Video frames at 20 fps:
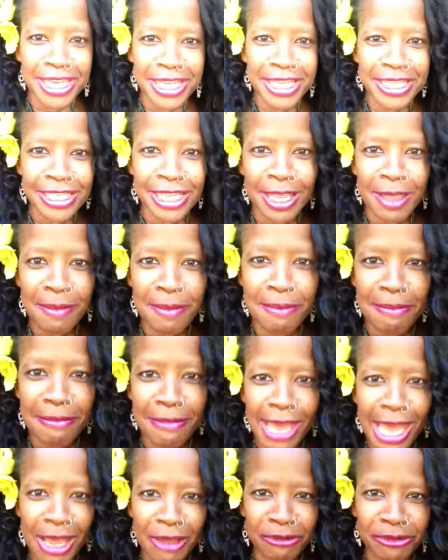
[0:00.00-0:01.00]
as a
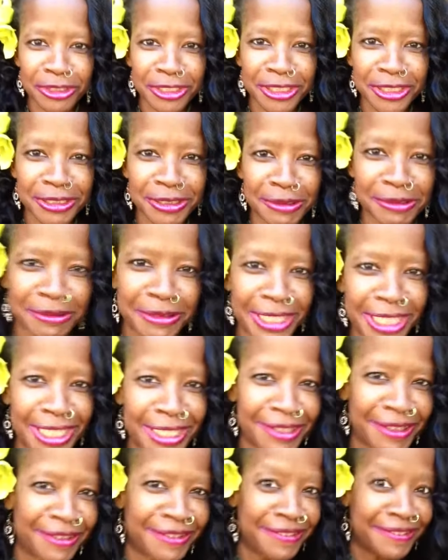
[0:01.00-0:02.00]
mouse through
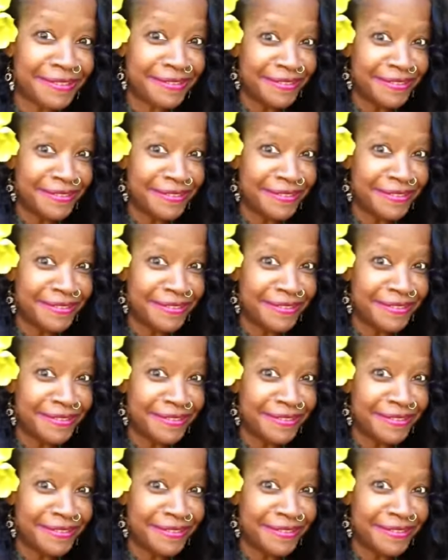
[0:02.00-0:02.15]
here.